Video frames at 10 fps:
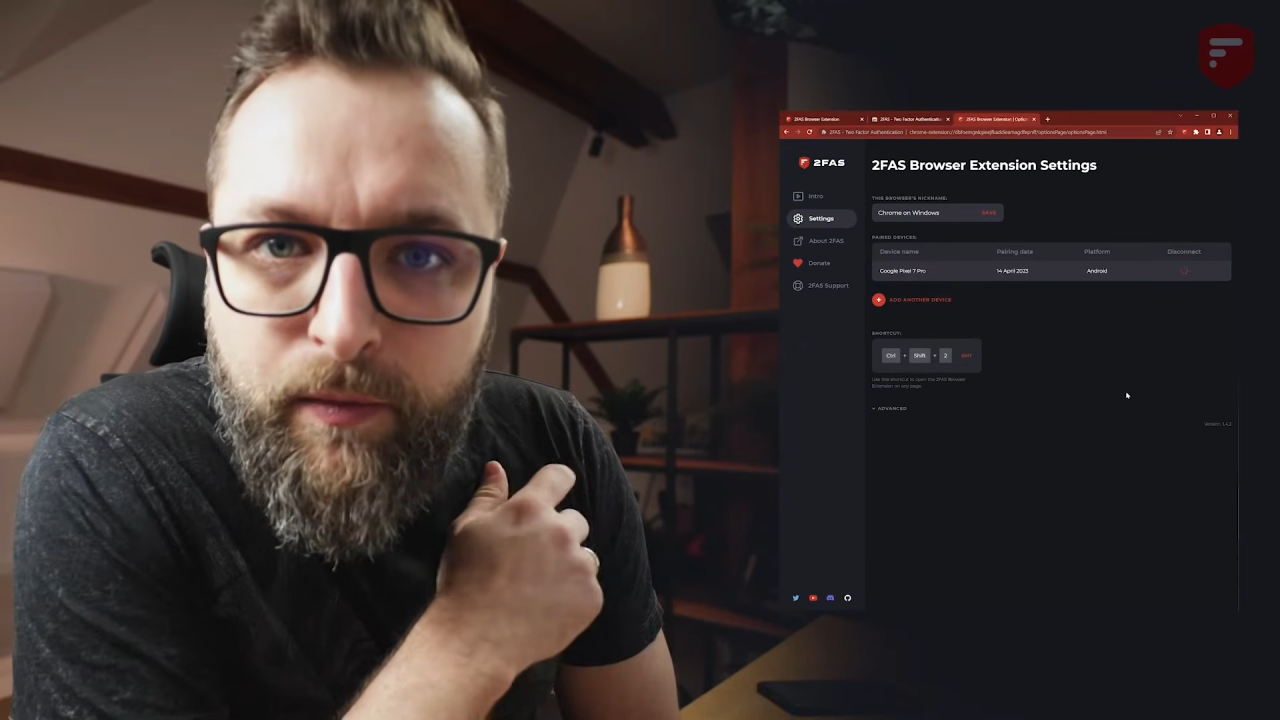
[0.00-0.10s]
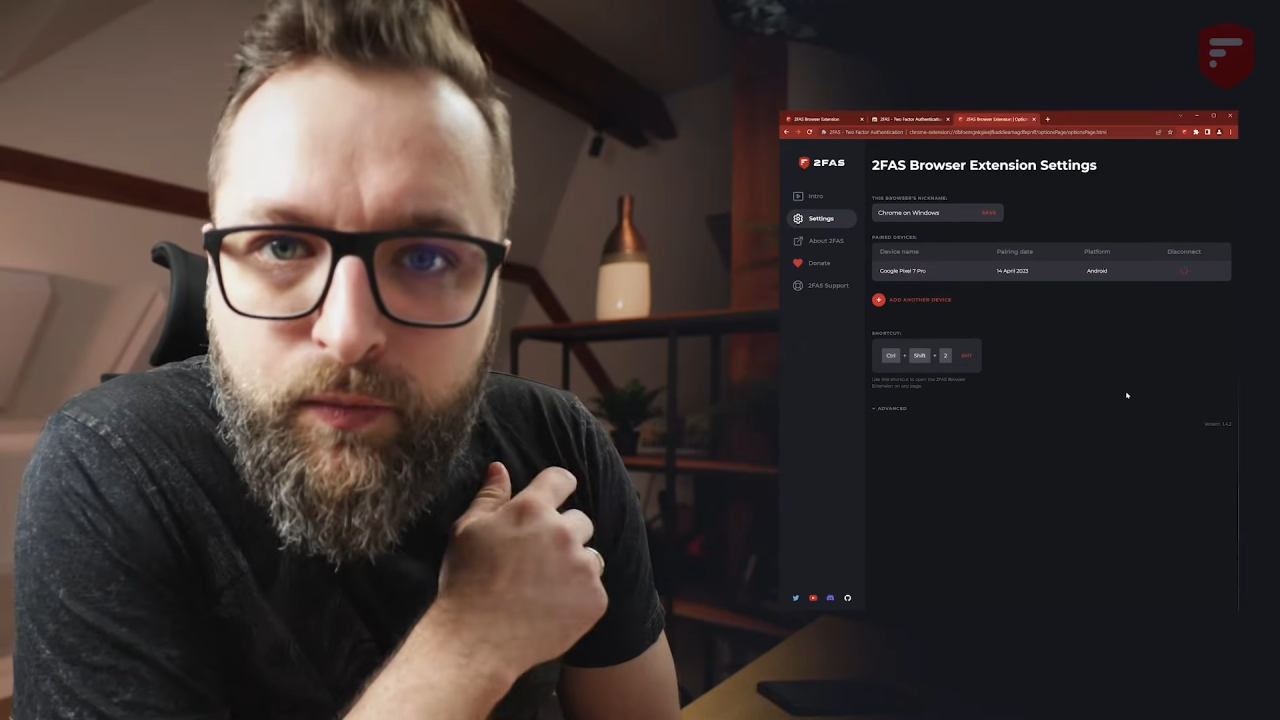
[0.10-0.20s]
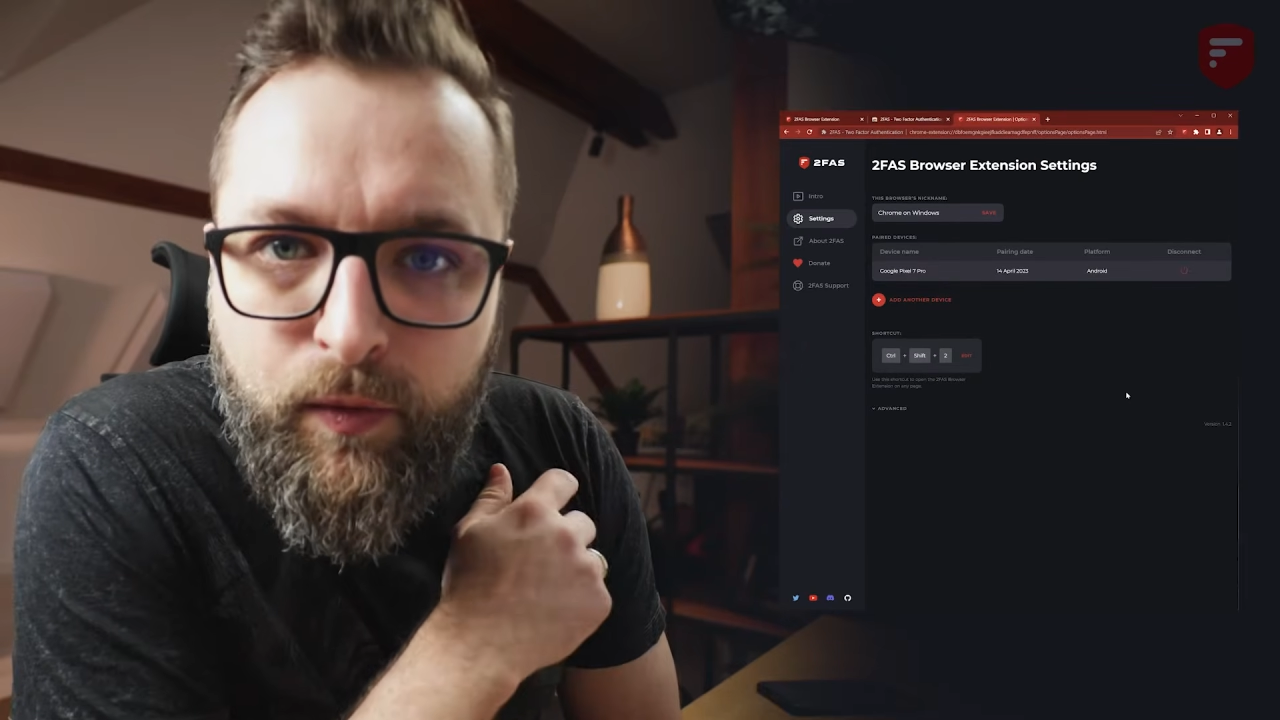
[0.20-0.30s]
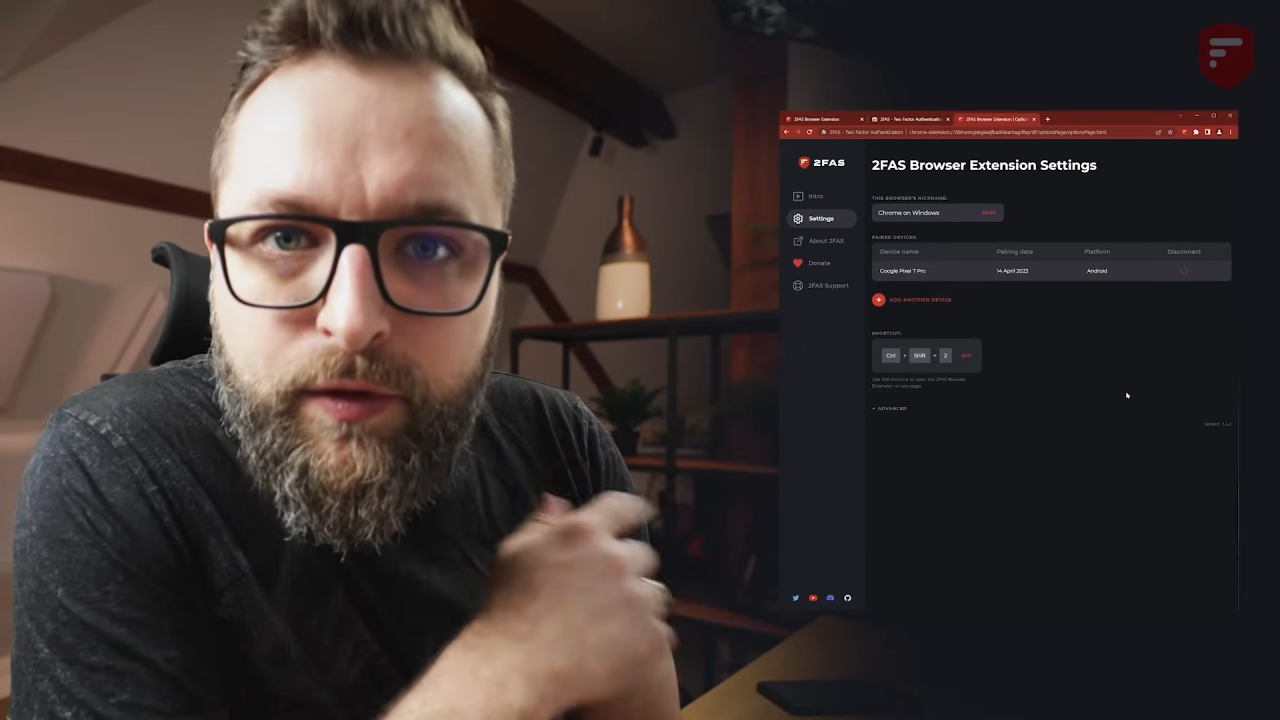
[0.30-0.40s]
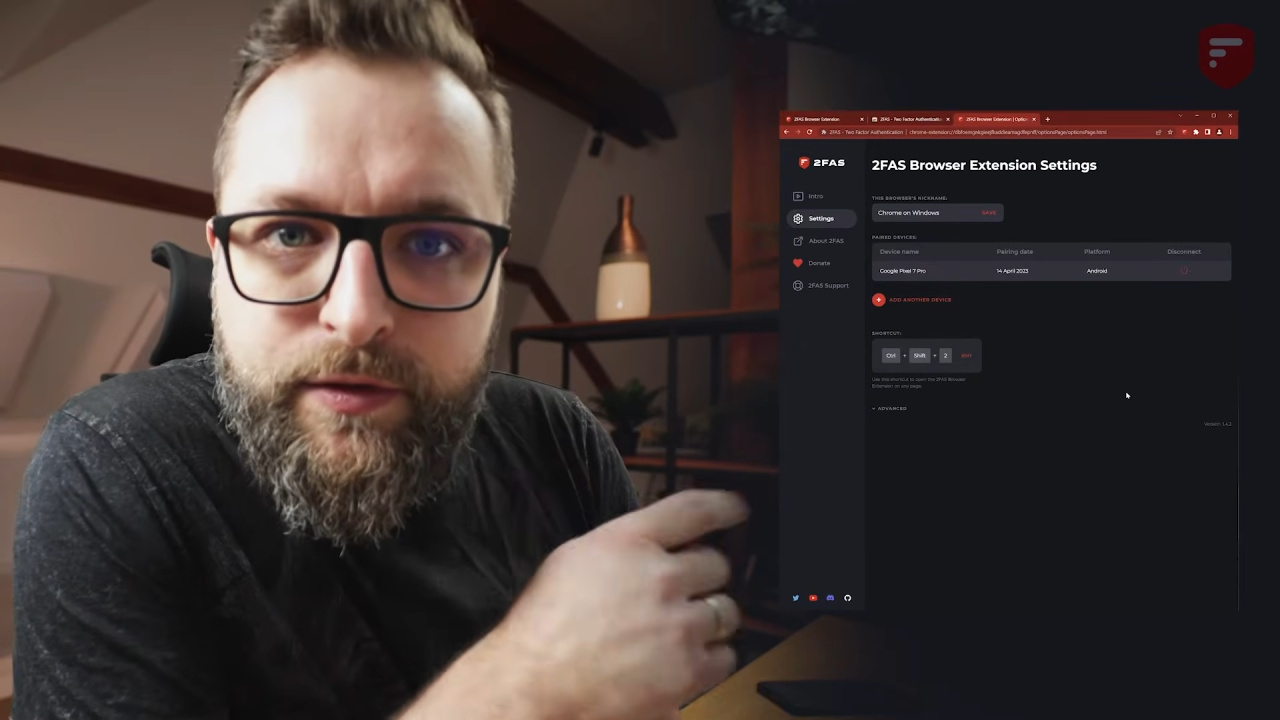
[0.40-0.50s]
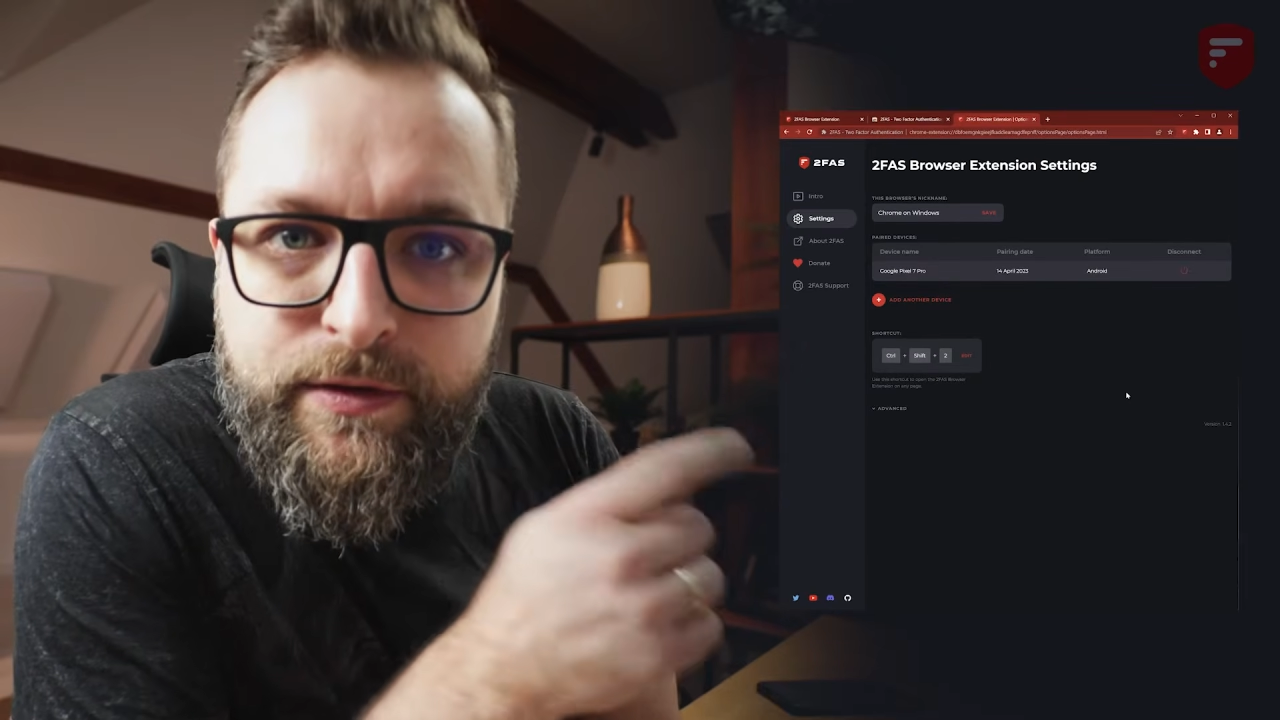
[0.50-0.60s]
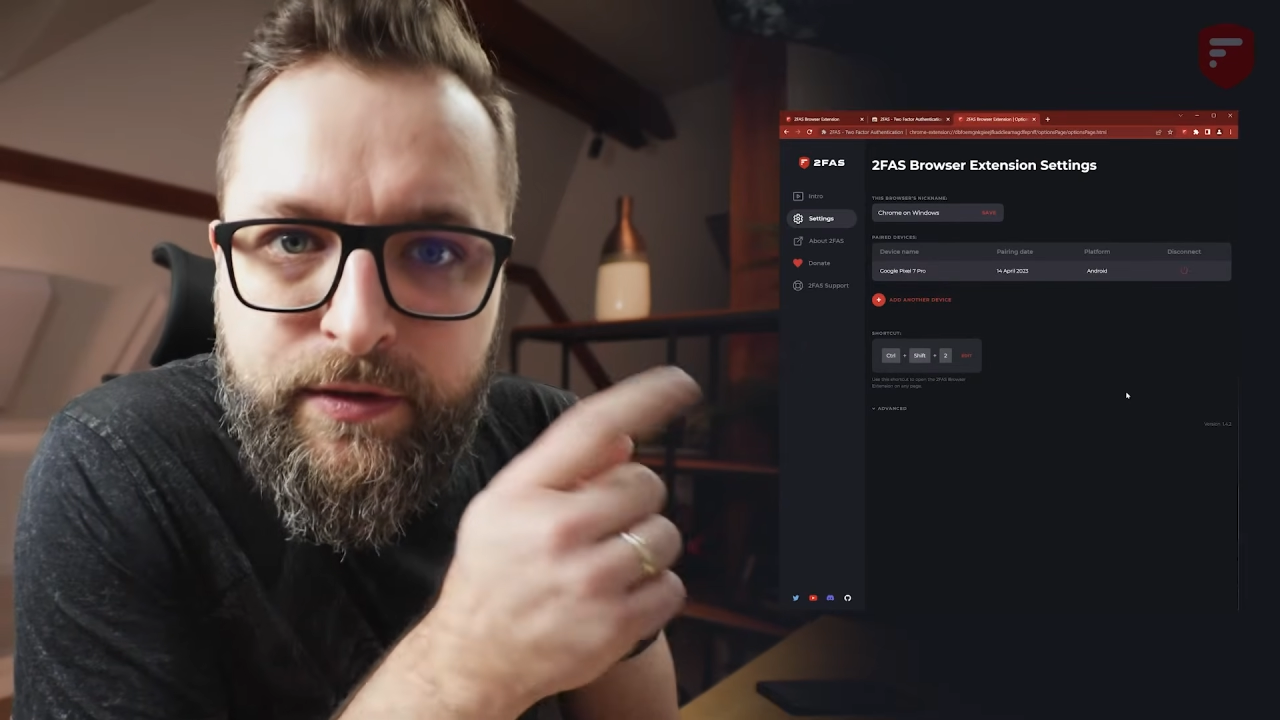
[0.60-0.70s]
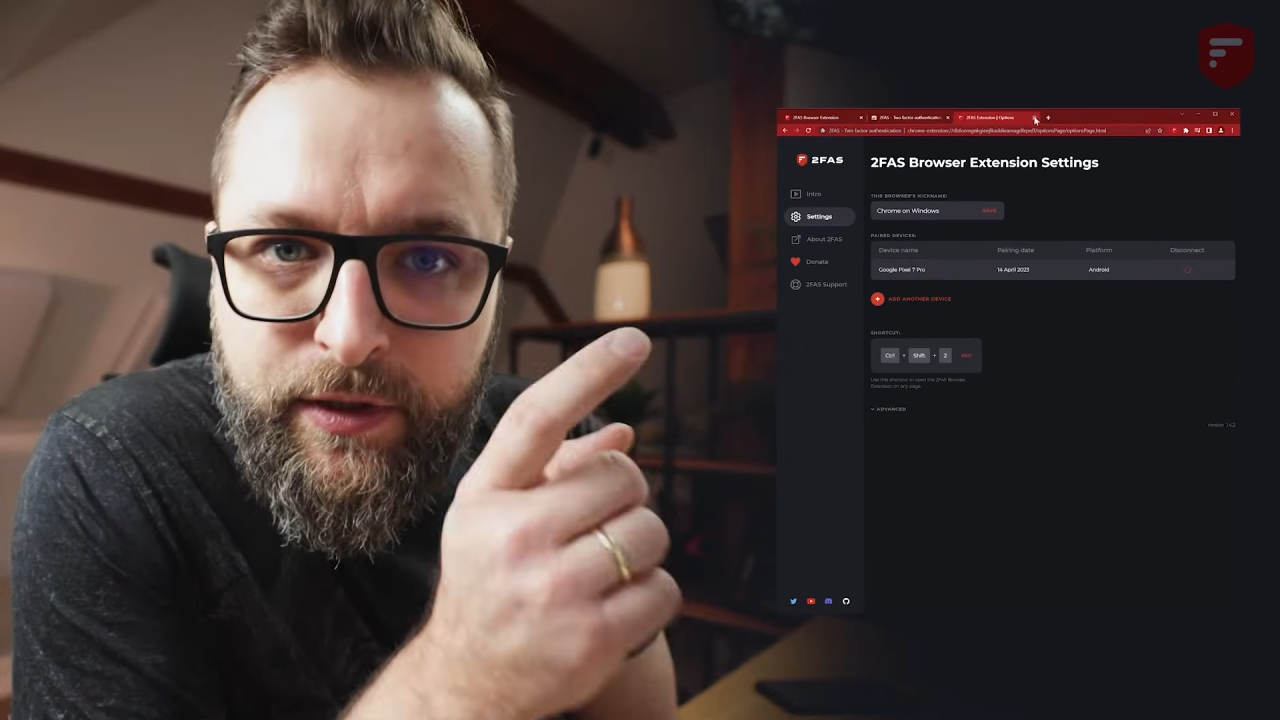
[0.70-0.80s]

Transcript: it works